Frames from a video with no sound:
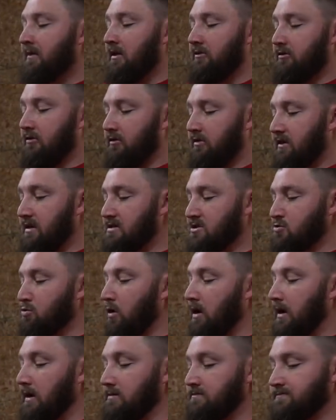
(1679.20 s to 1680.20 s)
So this
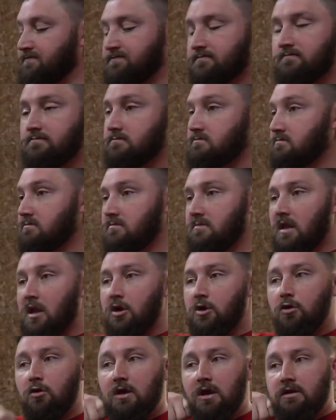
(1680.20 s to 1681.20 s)
way,
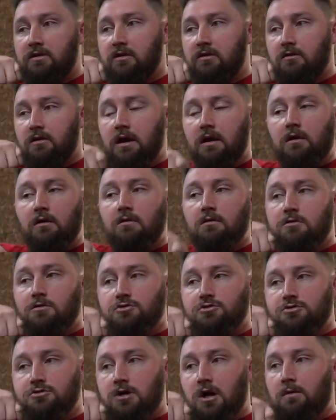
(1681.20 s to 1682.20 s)
you get to your
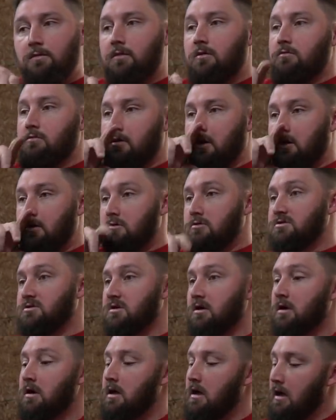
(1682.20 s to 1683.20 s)
anchor, jawbone,
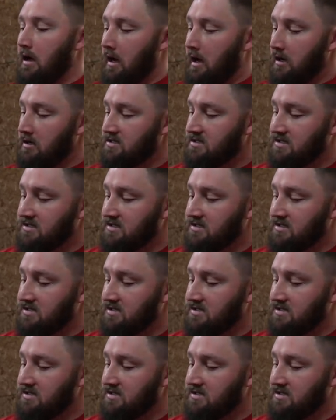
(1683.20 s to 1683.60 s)
nose, I'll